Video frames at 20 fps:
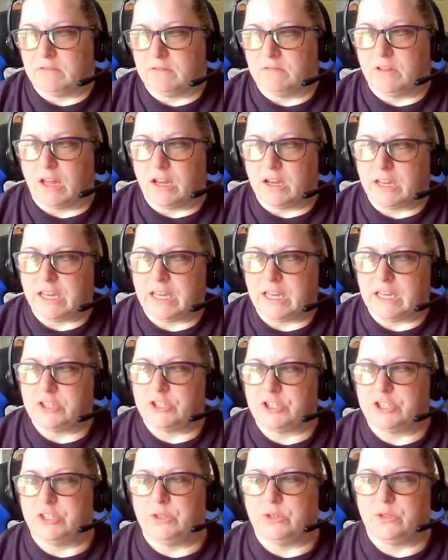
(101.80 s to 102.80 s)
lung
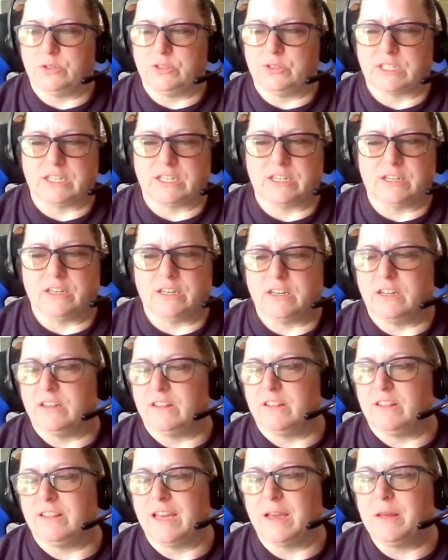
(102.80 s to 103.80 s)
issues. And
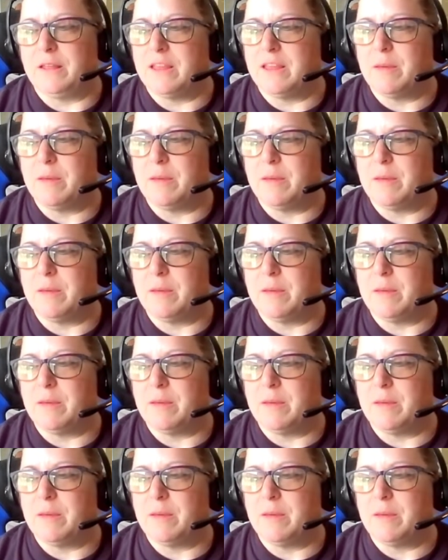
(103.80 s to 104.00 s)
they